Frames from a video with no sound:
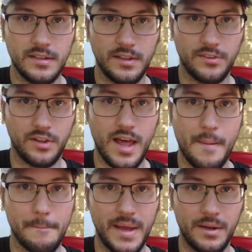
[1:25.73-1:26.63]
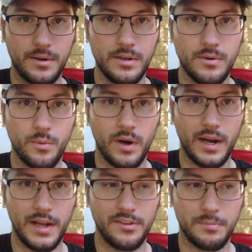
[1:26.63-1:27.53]
is a lot better,
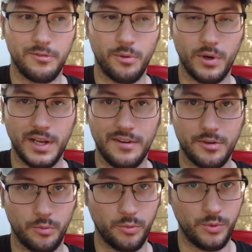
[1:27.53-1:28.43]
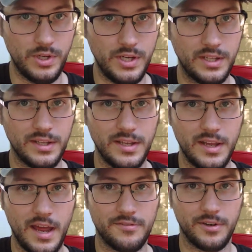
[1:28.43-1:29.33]
whereas before you'd have to really
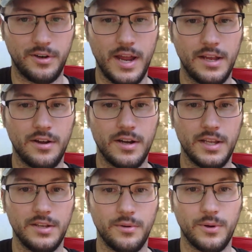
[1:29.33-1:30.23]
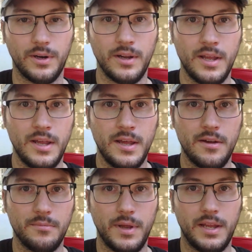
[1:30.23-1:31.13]
crank on it or
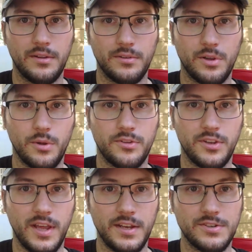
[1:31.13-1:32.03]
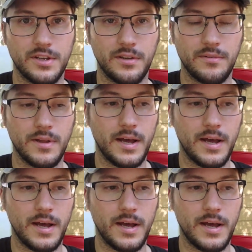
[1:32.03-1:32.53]
pay close attention.